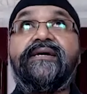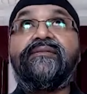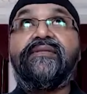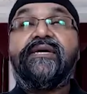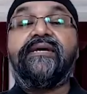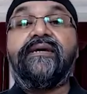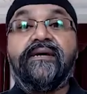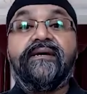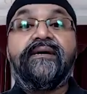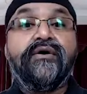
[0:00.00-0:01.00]
the
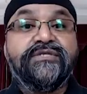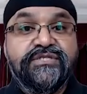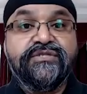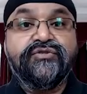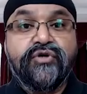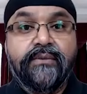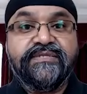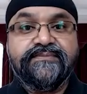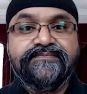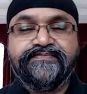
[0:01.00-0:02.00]
oxygen
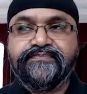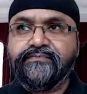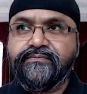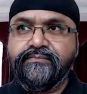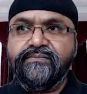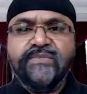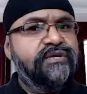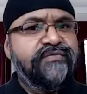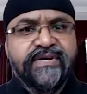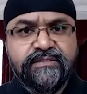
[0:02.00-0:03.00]
drops
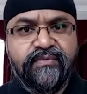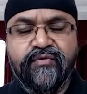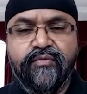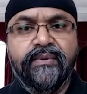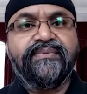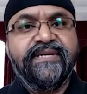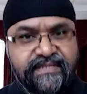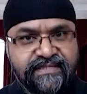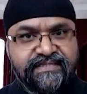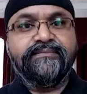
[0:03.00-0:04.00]
you've heard this before, but please
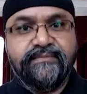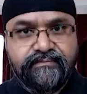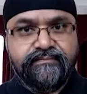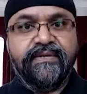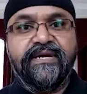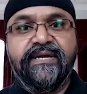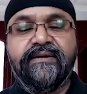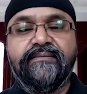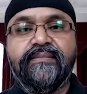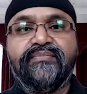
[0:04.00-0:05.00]
accept my
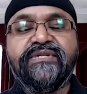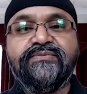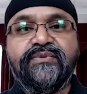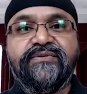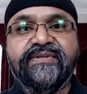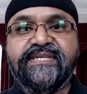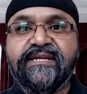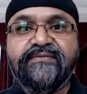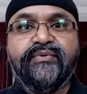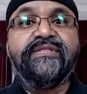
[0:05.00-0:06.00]
uh, principle of
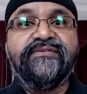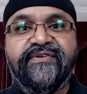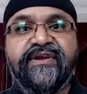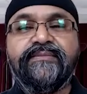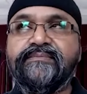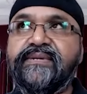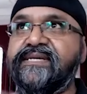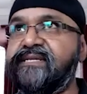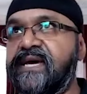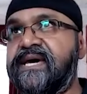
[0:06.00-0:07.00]
understanding of putting the frame in
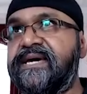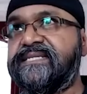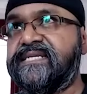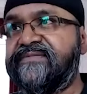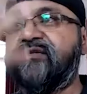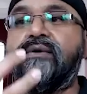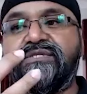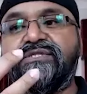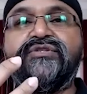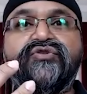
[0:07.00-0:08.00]
place is that if the
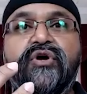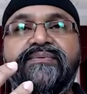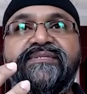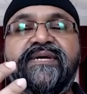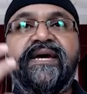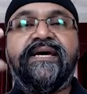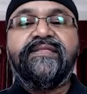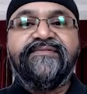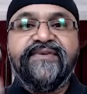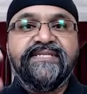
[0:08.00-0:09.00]
oxygen drops, the
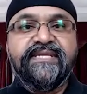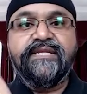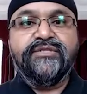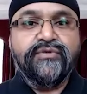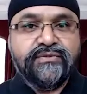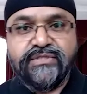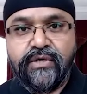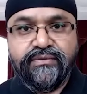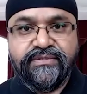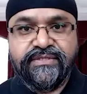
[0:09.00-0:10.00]
first thing that you're
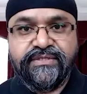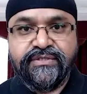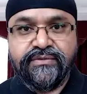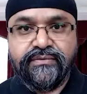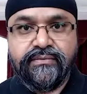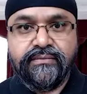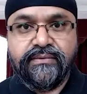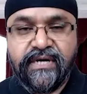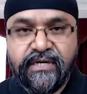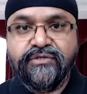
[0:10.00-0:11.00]
told to do
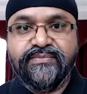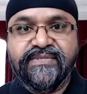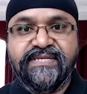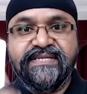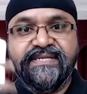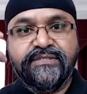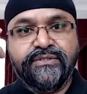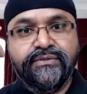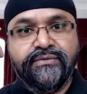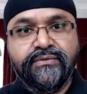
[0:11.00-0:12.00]
100% is
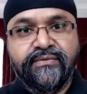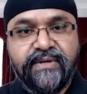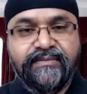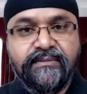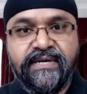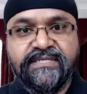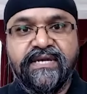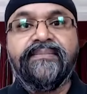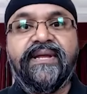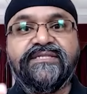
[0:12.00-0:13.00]
to grab the mask
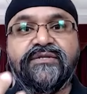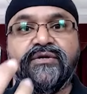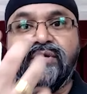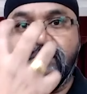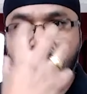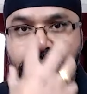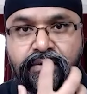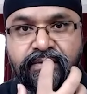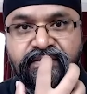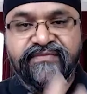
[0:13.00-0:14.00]
and place it on your
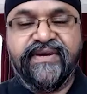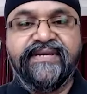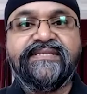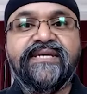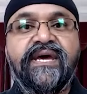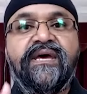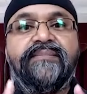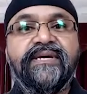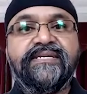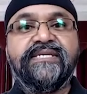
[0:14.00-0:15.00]
own face.
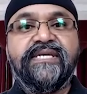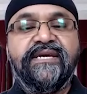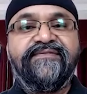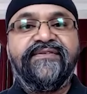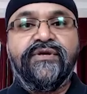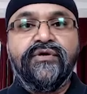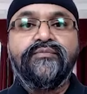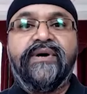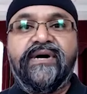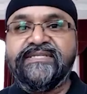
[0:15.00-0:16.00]
Because if you
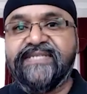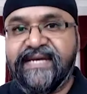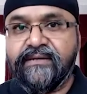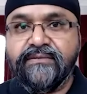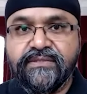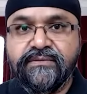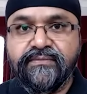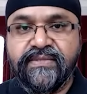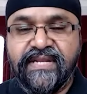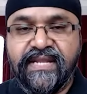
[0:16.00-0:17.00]
pass out
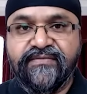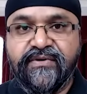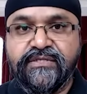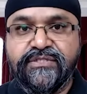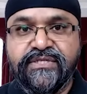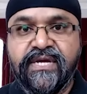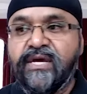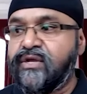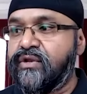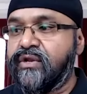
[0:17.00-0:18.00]
with a lack of oxygen,
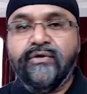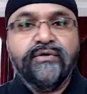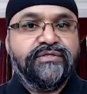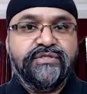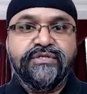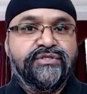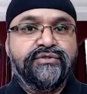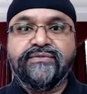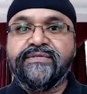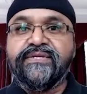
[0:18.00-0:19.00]
you're no good to your
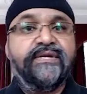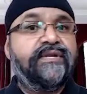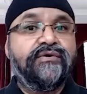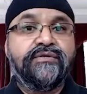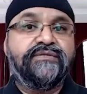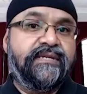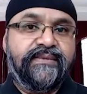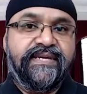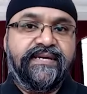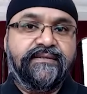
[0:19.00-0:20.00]
children and you're no good to
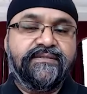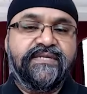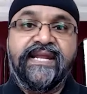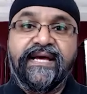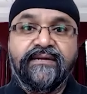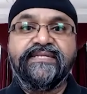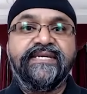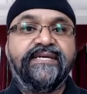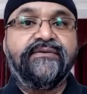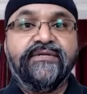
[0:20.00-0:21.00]
anybody else, an
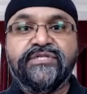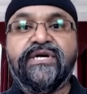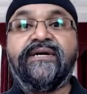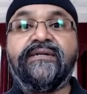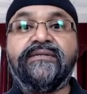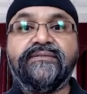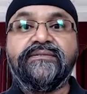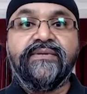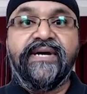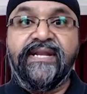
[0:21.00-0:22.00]
elderly a child
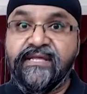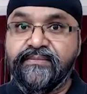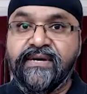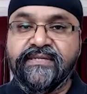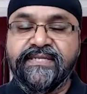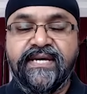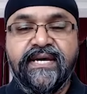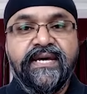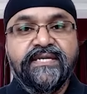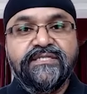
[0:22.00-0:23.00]
or any other partner.
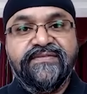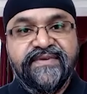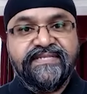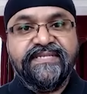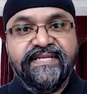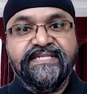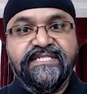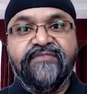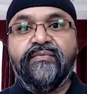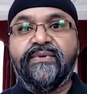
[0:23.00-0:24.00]
So the first thing they teach
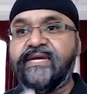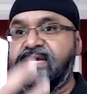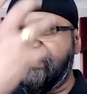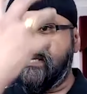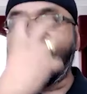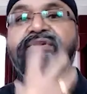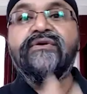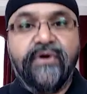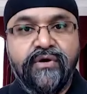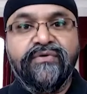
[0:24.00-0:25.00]
everybody is cover
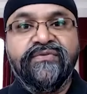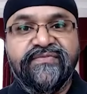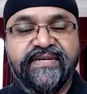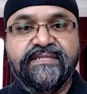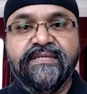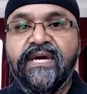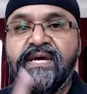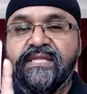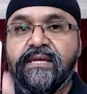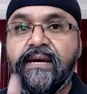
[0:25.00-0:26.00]
your own face.
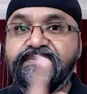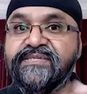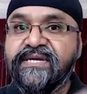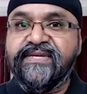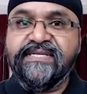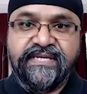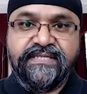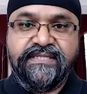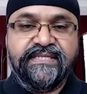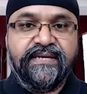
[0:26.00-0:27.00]
The upside of this
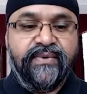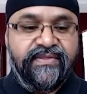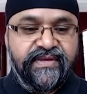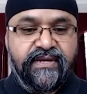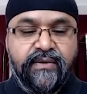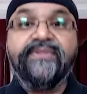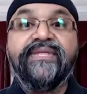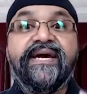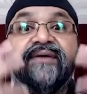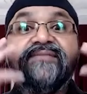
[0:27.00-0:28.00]
is, is that we think, oh, well,
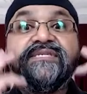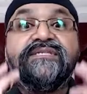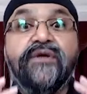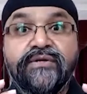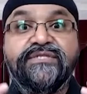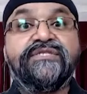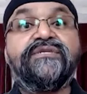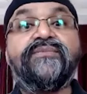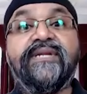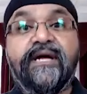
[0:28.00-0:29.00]
that gives us the oxygen so
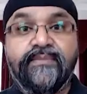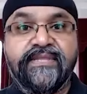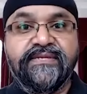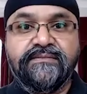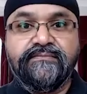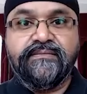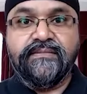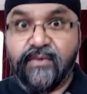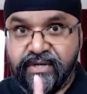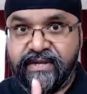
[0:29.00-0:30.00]
we can help others.
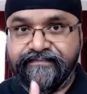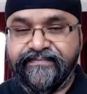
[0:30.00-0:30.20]
Got it?